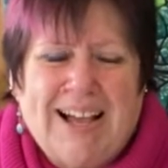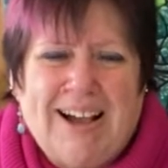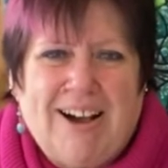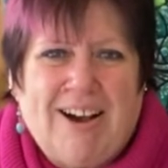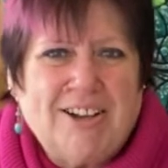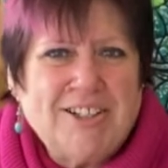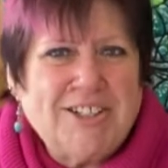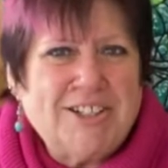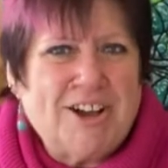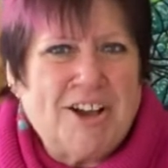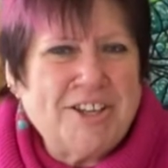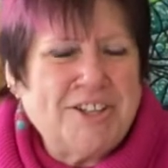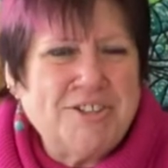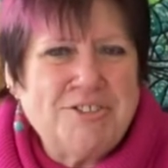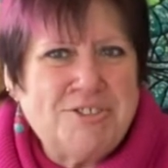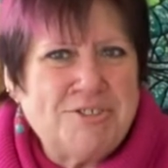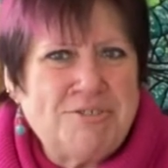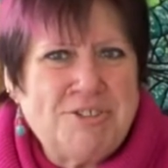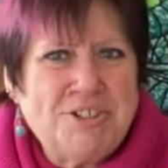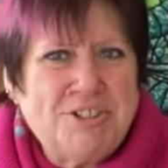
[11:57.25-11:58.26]
I can
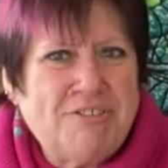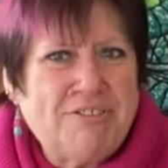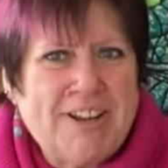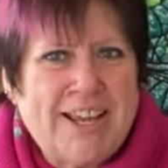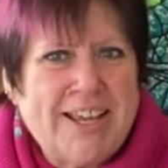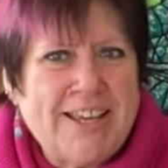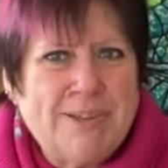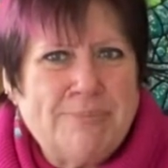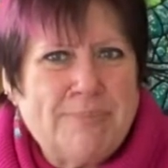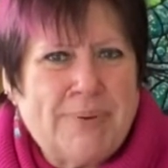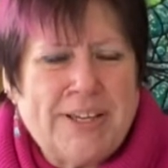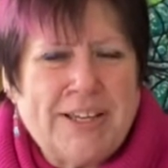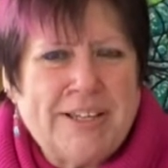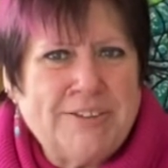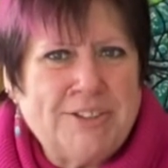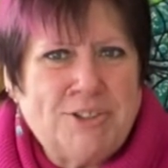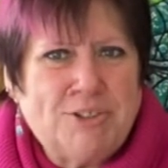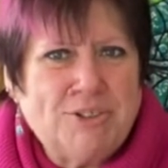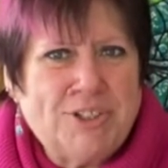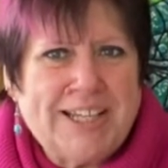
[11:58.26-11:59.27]
do the creating bit and
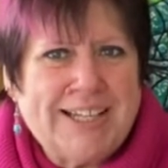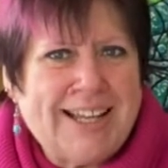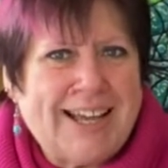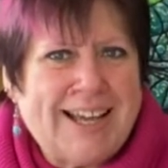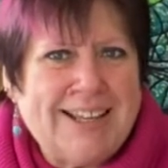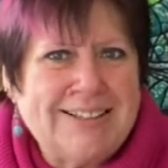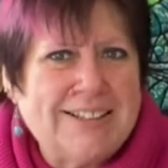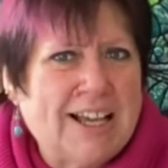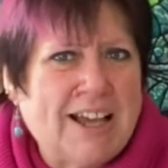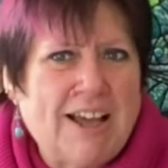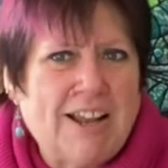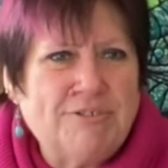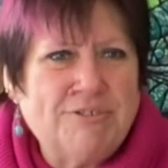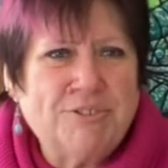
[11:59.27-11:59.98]
the looking at and the colour and